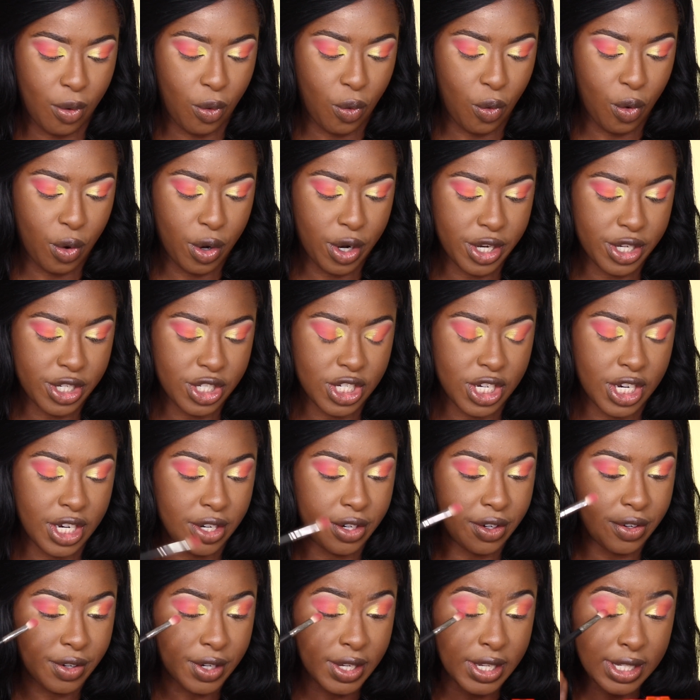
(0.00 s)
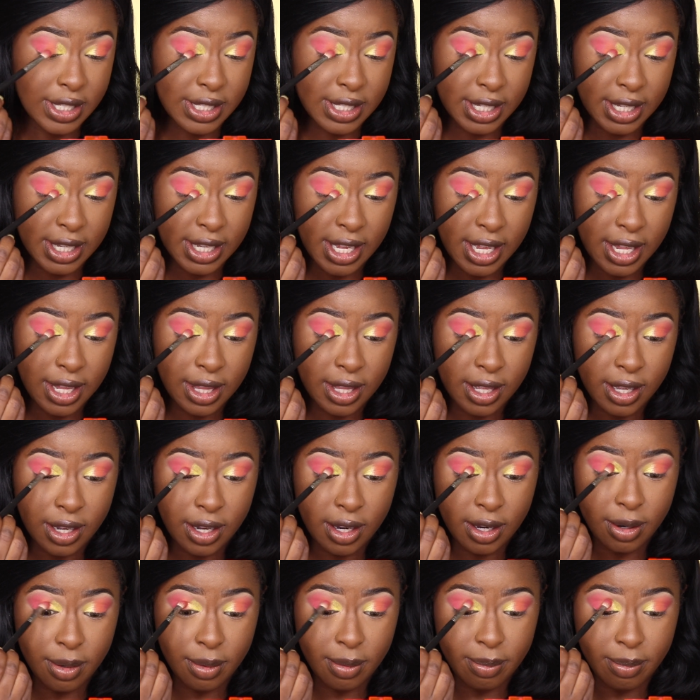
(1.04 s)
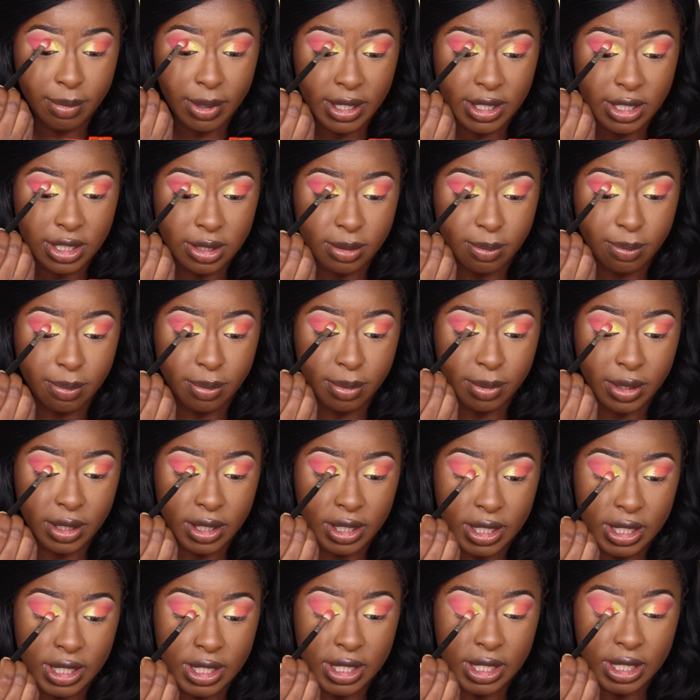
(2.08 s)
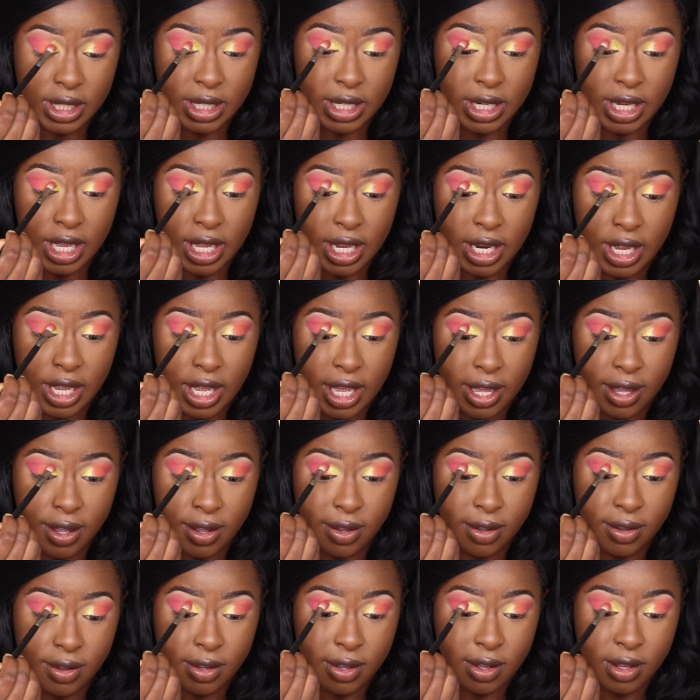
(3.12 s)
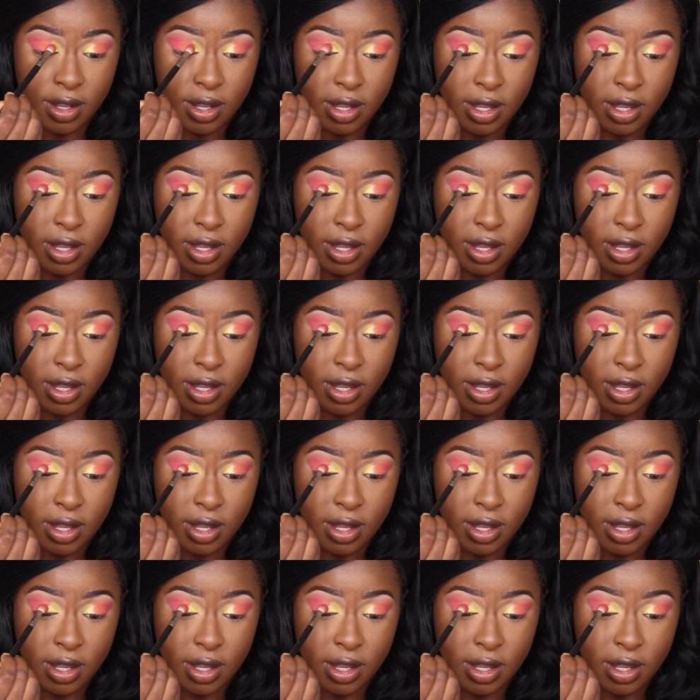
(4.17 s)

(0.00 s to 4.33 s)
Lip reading: orange and green together by just blending that out